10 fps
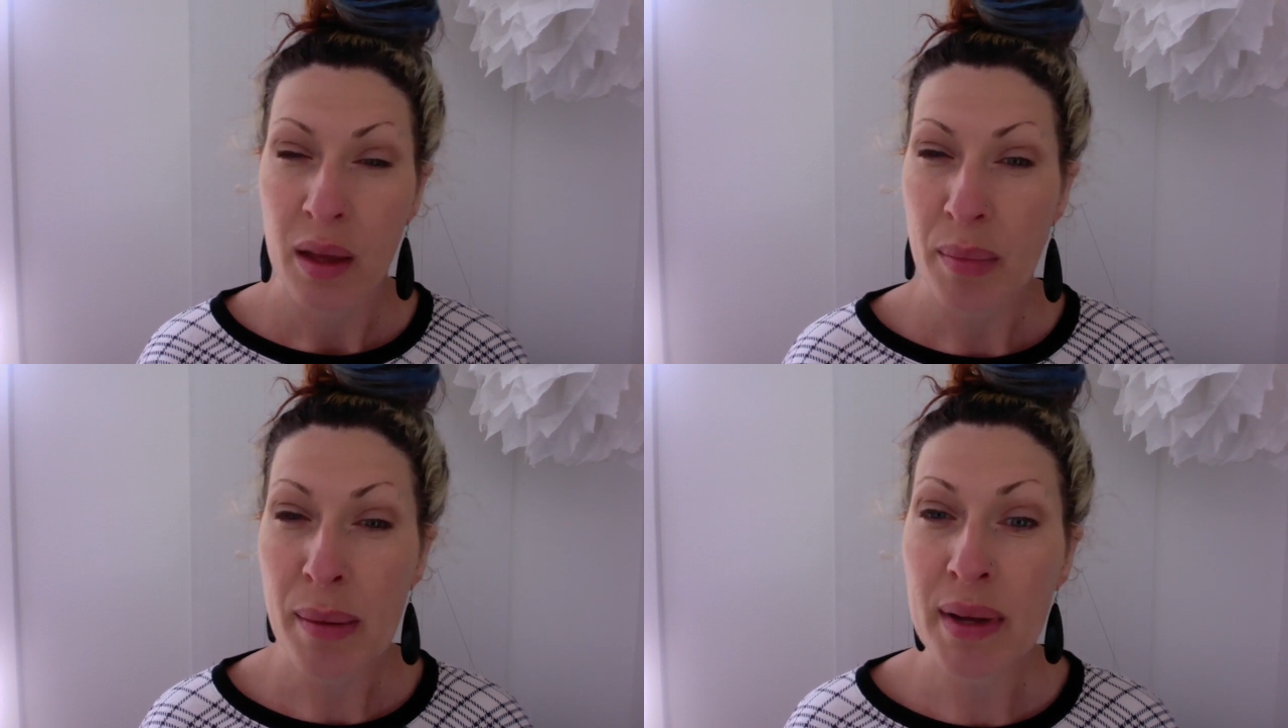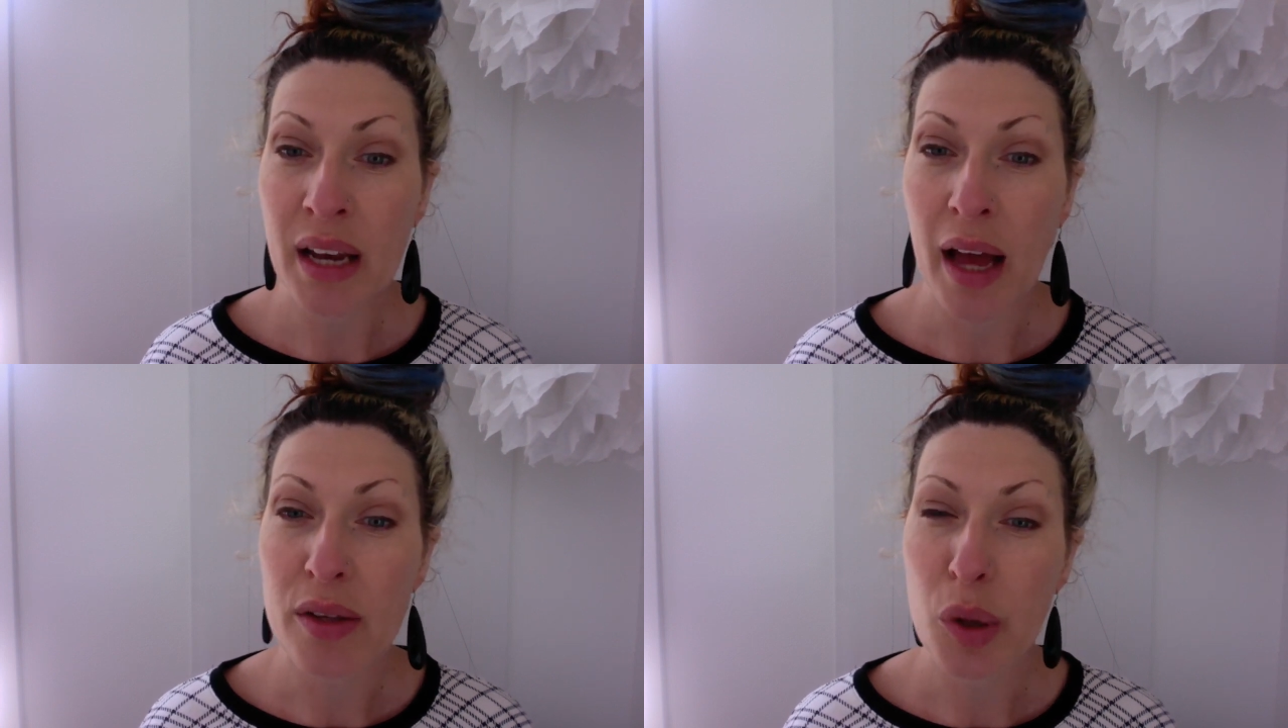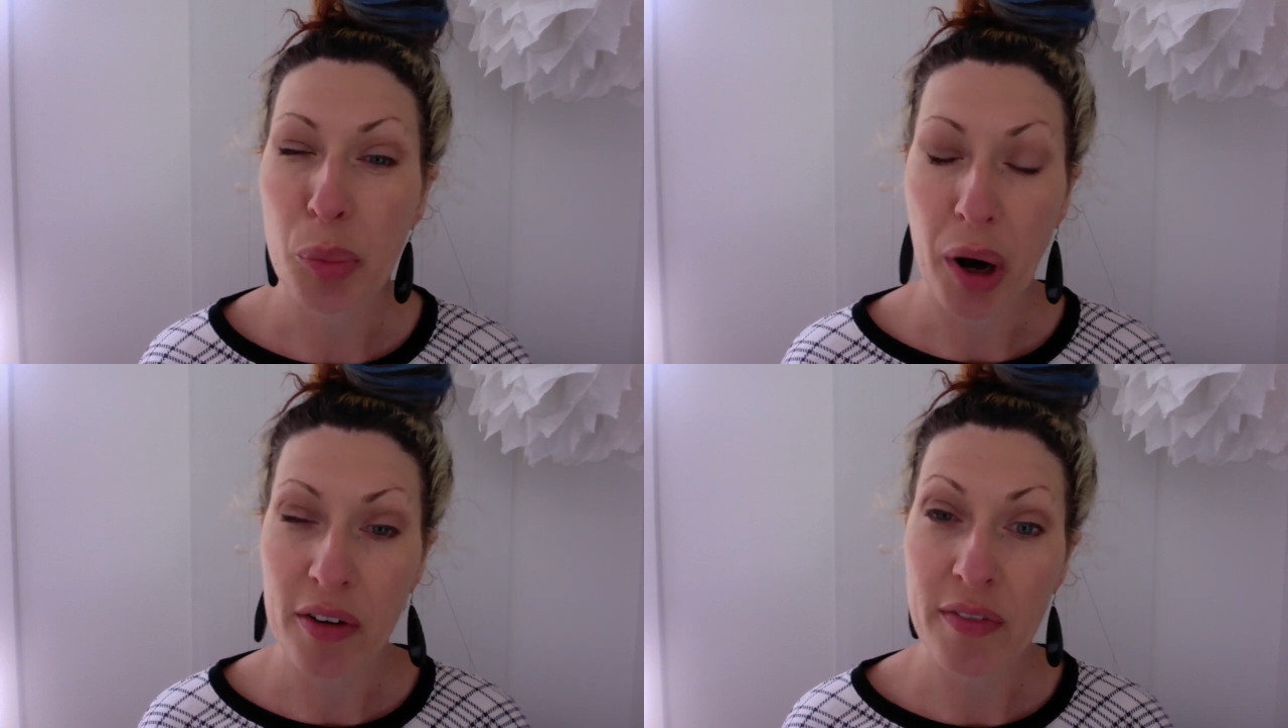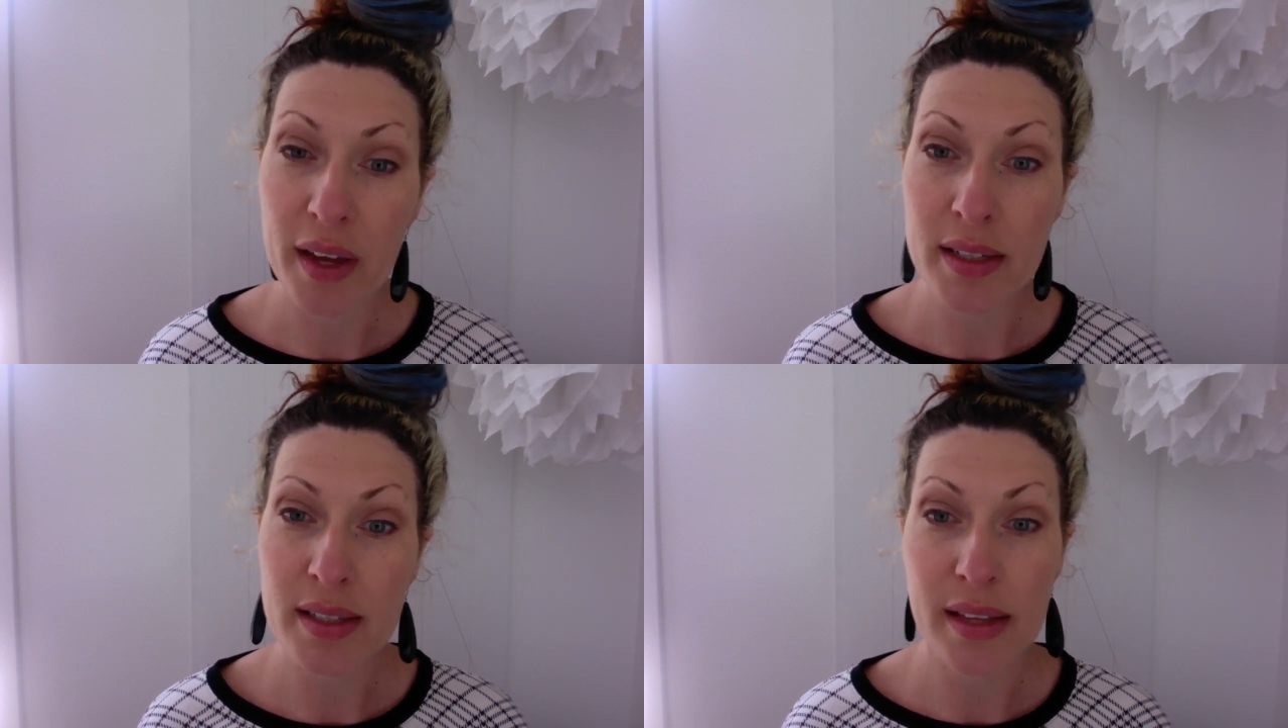Maybe not so
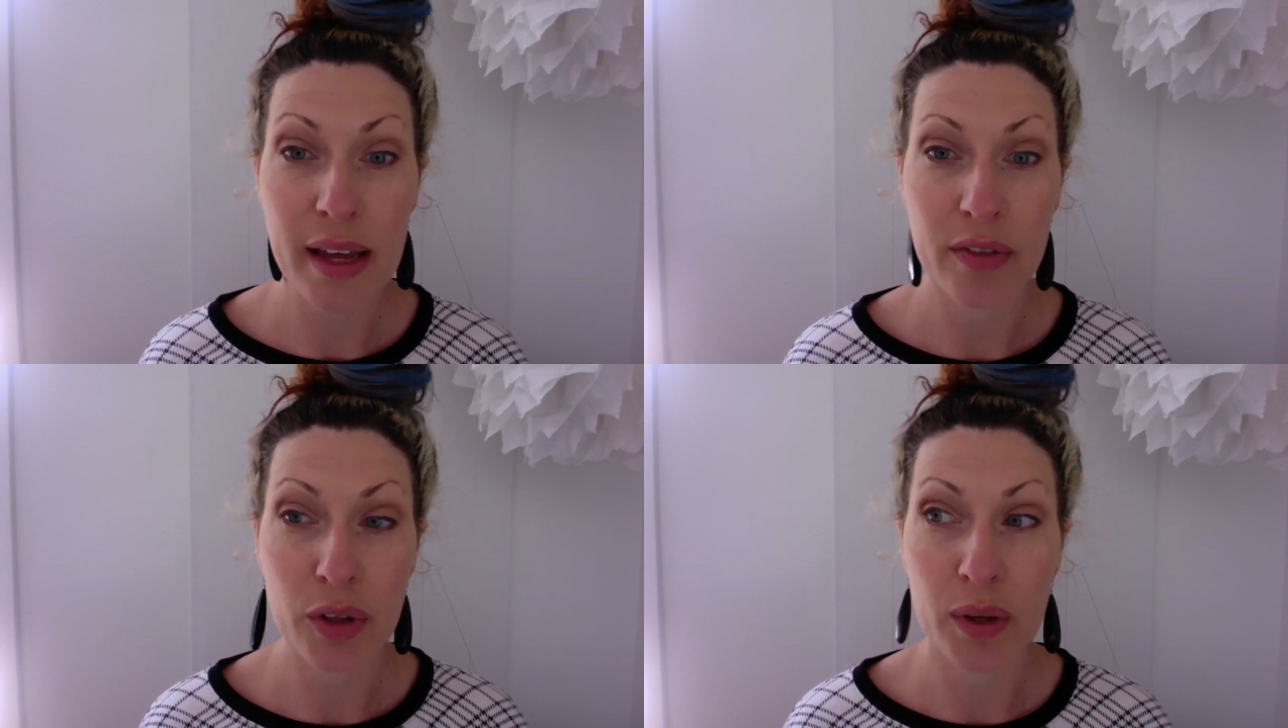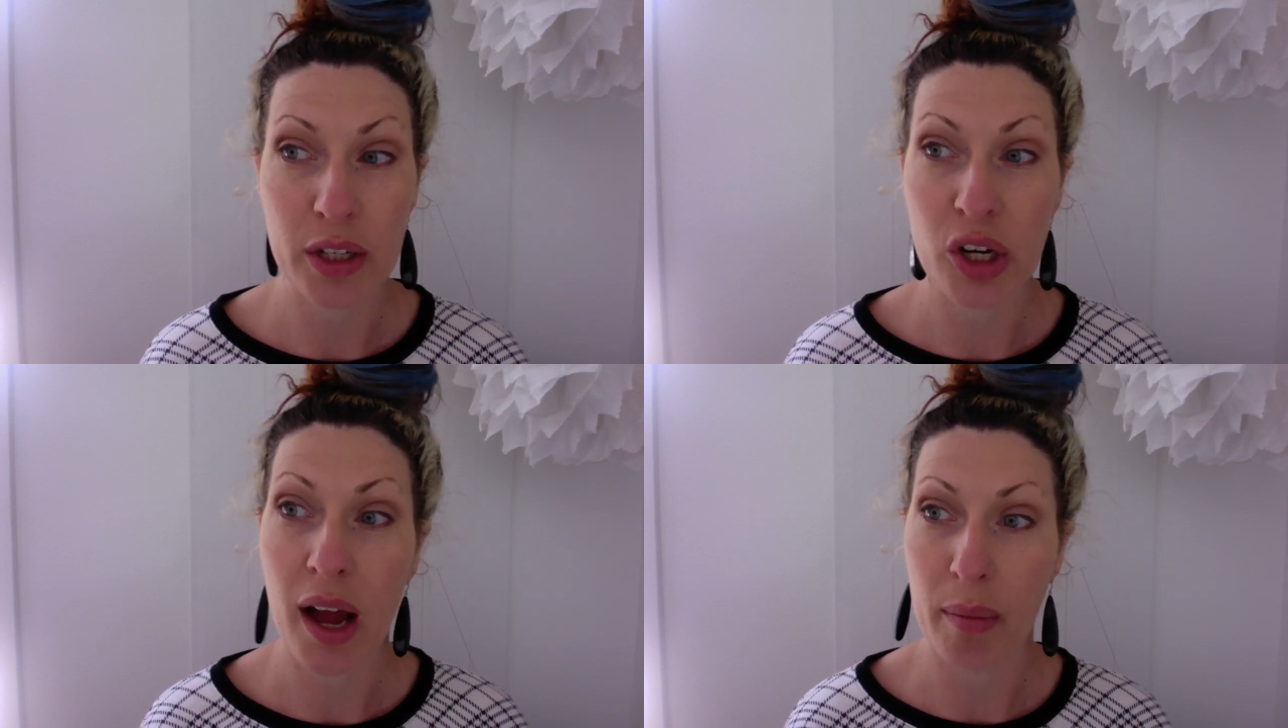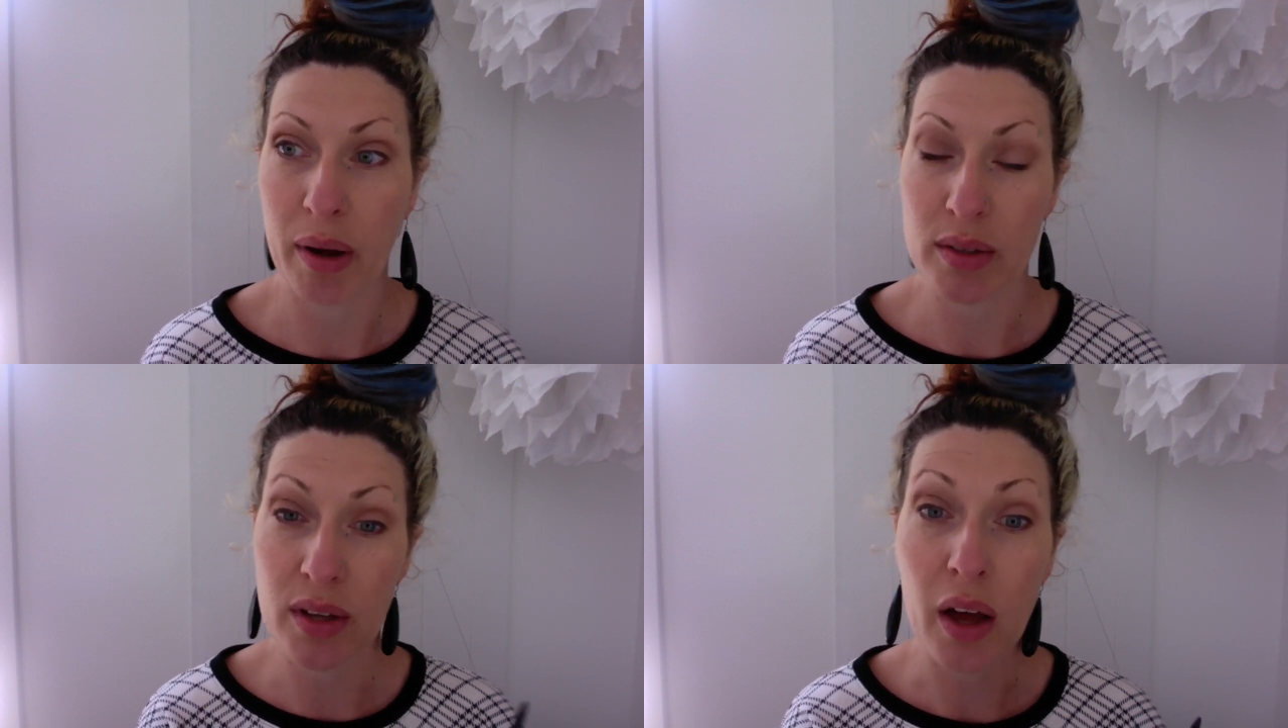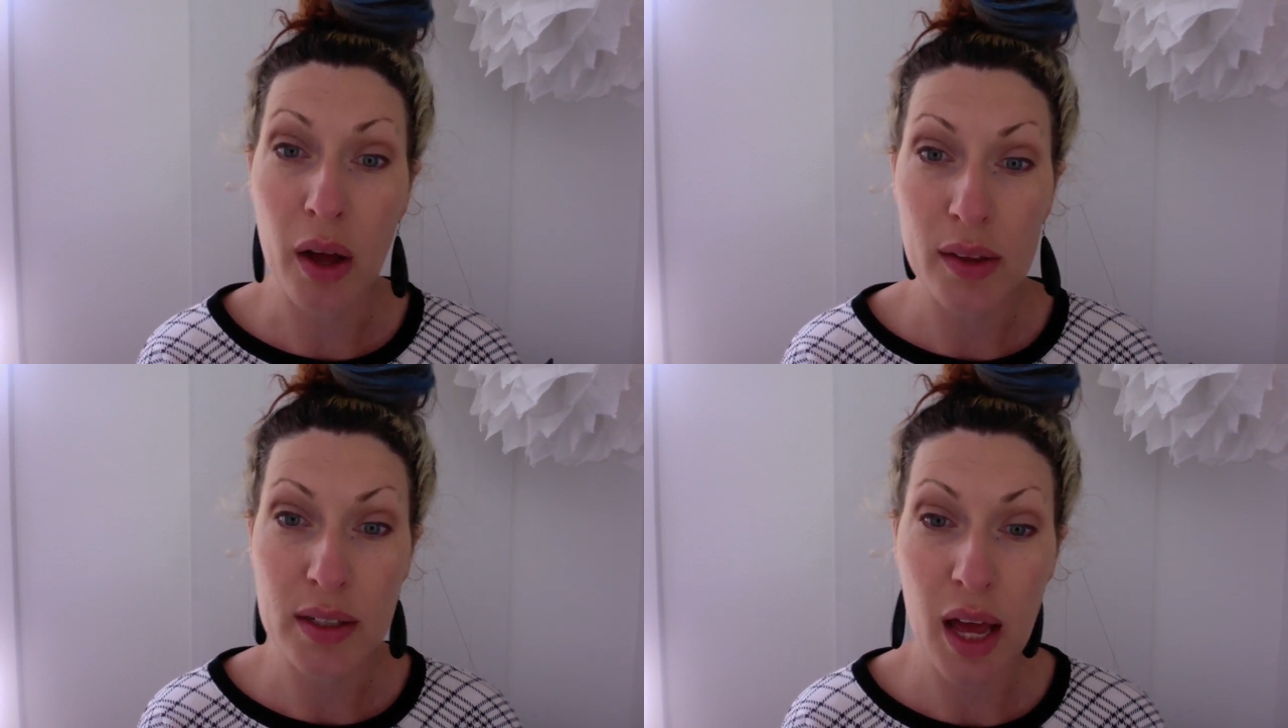perfect. Say if you get your eyebrows done
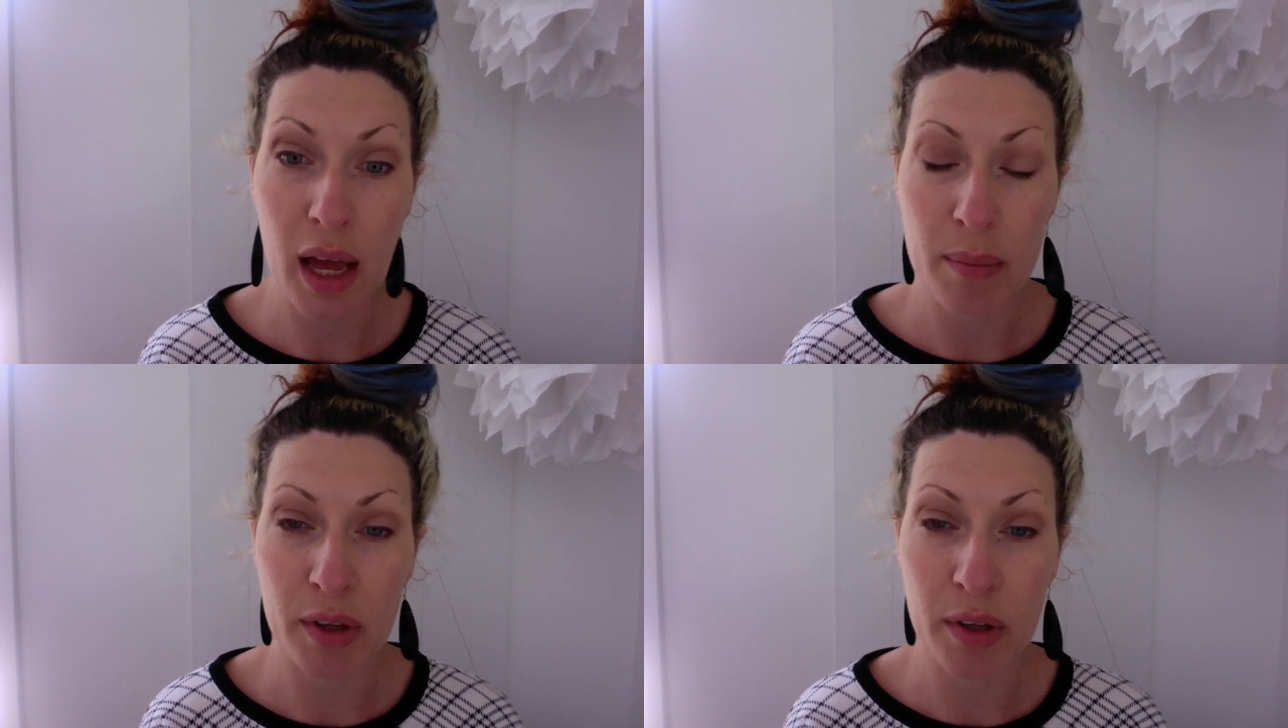all the time,